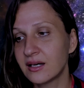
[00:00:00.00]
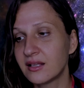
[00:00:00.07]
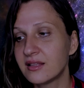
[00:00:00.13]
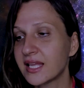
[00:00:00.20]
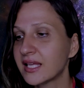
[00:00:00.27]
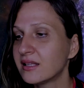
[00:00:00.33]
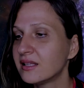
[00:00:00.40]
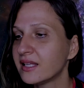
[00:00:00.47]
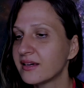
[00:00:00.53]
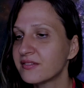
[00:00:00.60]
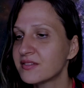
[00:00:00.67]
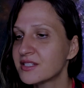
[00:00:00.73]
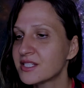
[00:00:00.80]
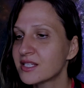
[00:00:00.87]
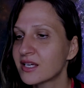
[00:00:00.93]
They
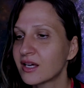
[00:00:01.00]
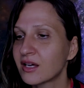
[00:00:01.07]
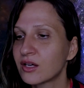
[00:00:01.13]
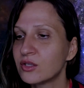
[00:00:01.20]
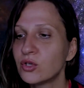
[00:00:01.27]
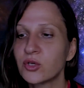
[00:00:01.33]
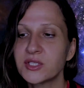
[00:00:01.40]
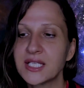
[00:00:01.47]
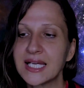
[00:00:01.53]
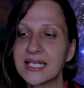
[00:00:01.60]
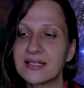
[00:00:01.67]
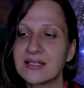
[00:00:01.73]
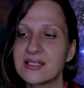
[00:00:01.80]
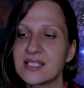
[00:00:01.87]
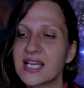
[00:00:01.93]
lived not
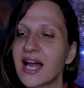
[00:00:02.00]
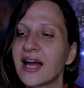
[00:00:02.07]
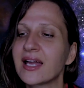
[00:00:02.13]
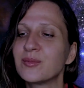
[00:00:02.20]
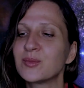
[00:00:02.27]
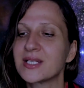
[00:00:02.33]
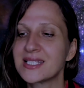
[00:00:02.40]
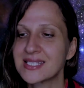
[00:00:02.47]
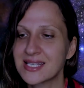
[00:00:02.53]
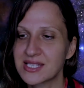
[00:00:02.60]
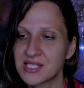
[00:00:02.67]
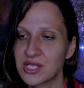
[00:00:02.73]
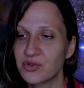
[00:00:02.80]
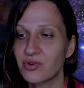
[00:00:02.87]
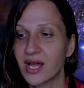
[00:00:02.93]
in timeless
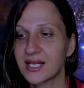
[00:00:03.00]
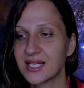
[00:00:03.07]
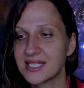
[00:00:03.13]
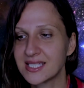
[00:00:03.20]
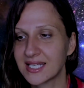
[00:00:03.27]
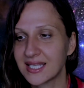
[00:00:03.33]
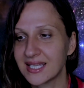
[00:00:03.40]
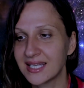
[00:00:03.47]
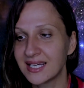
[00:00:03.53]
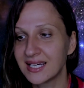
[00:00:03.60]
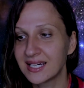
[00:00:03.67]
serenity,